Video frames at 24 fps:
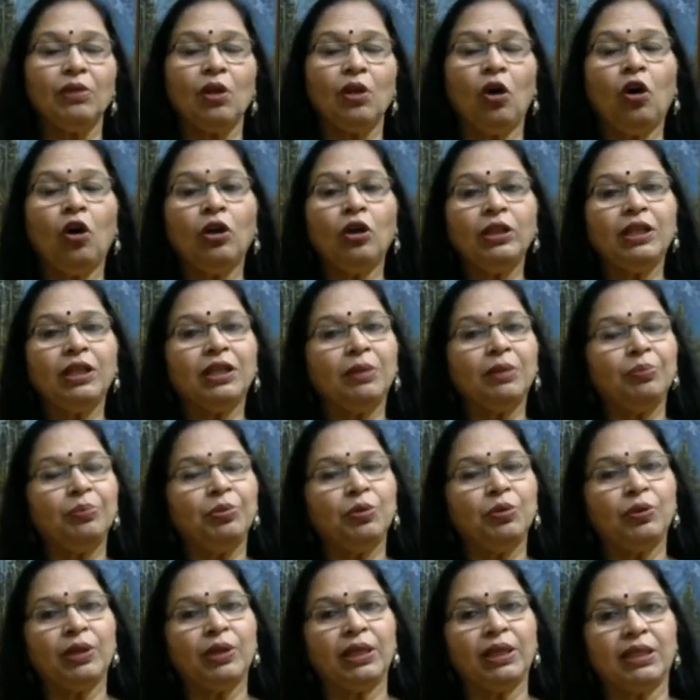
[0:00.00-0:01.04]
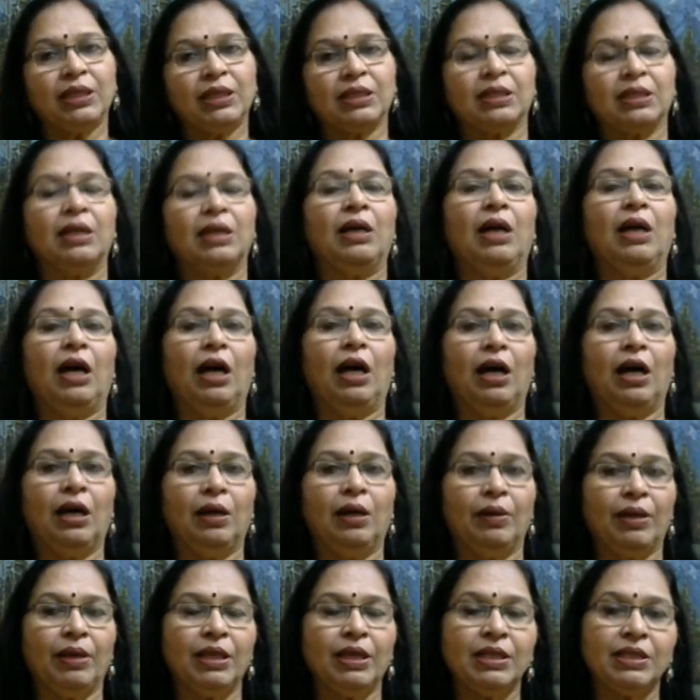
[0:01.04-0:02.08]
On the computer, it is
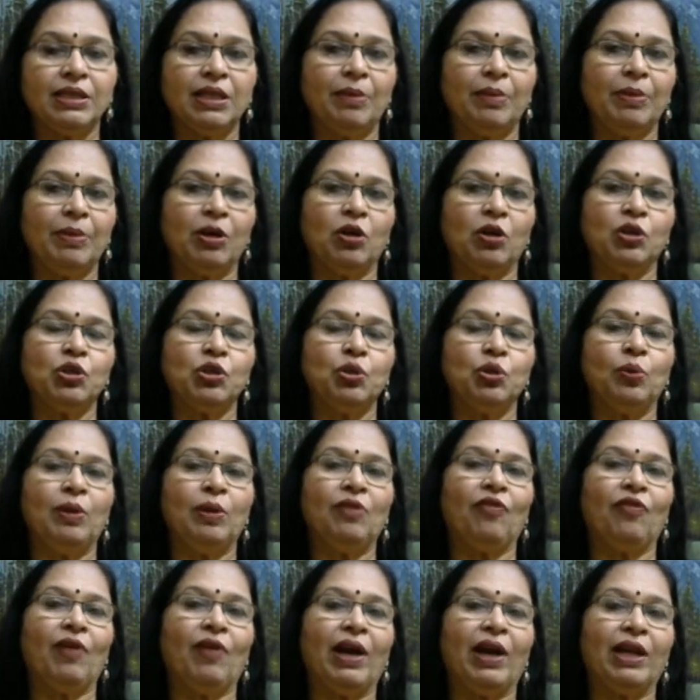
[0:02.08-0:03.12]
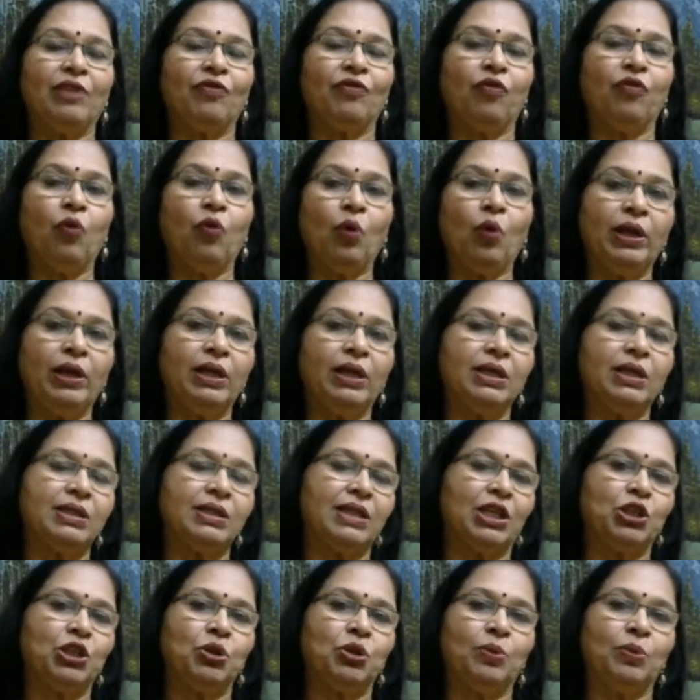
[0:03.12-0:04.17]
easier, because you will find folders
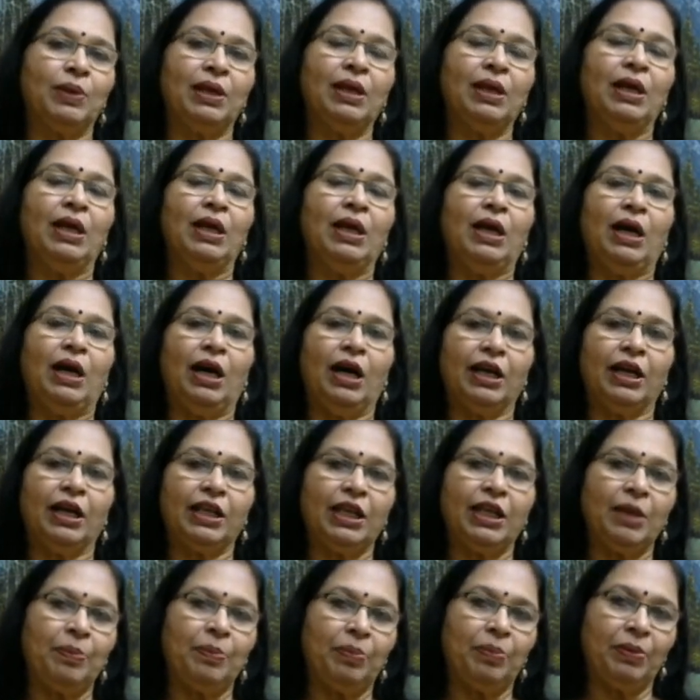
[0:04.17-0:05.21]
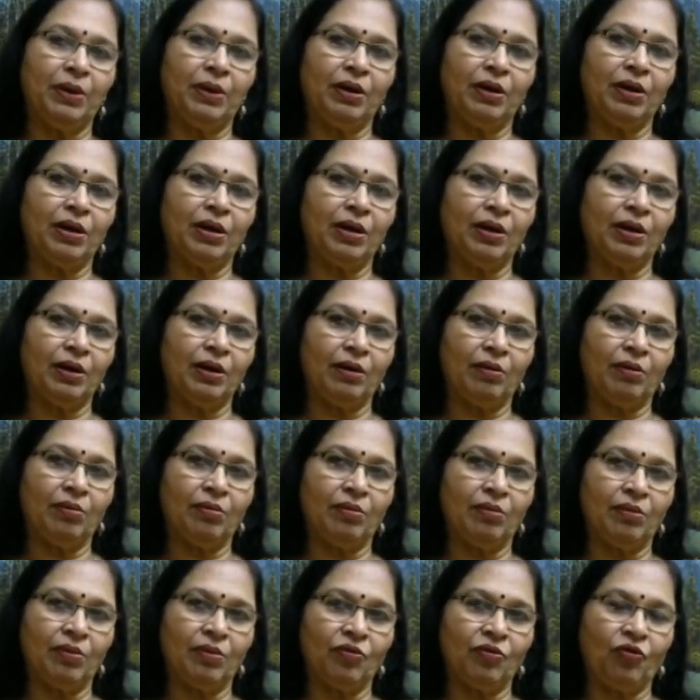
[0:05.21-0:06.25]
that you will keep
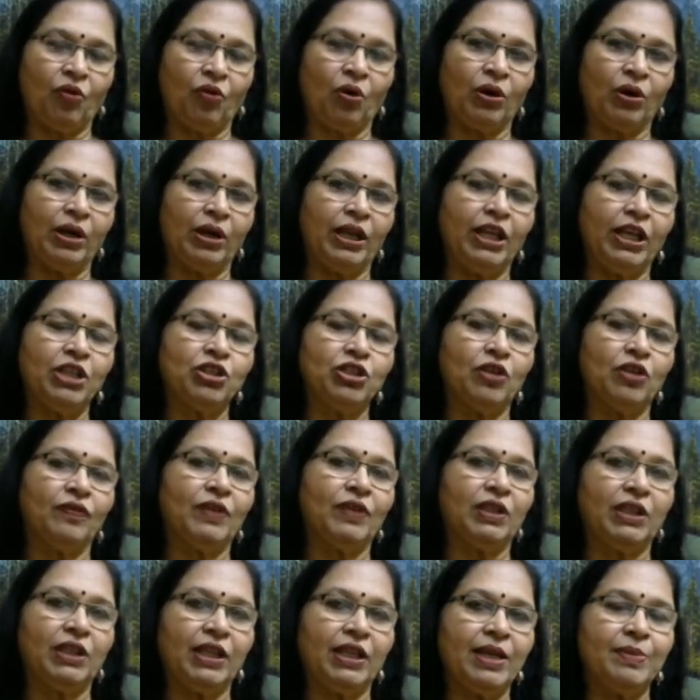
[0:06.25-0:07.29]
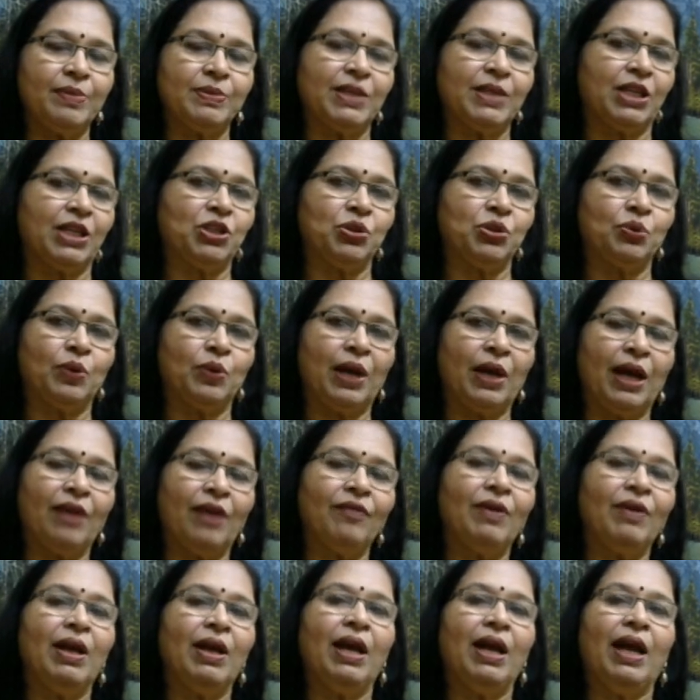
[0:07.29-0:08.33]
for each of the themes that you have,
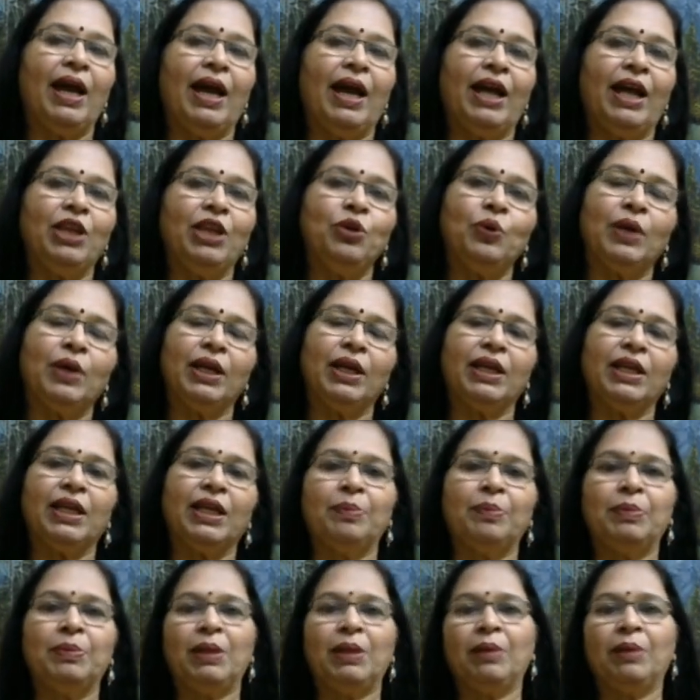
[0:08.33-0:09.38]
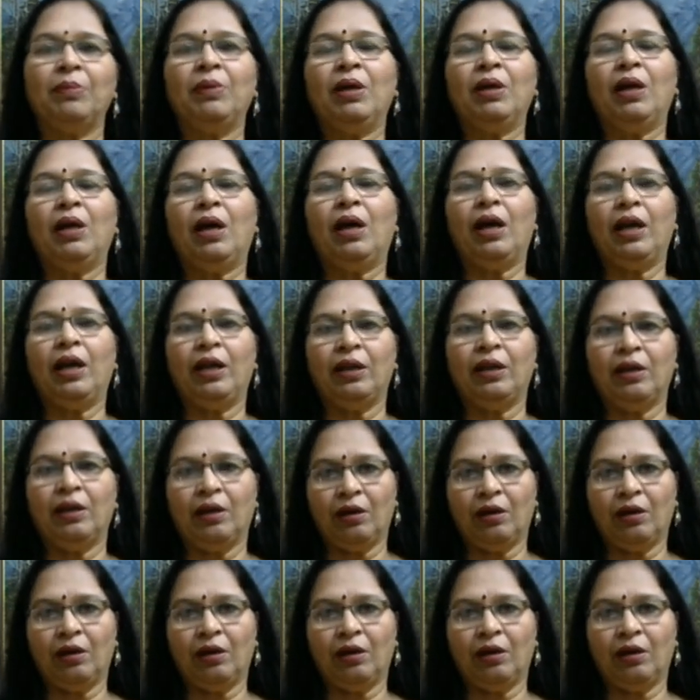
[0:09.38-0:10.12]
and you can keep them in